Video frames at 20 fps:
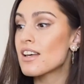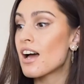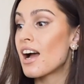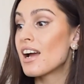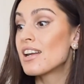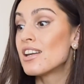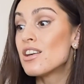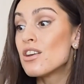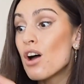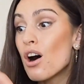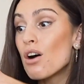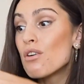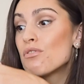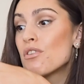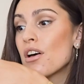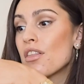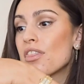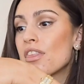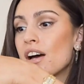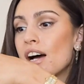I
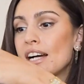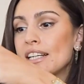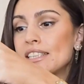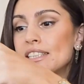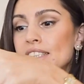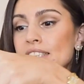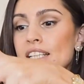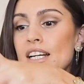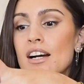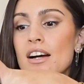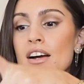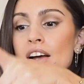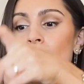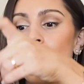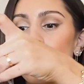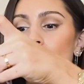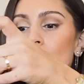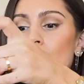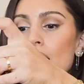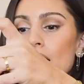love the idea
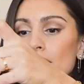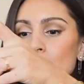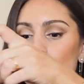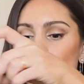that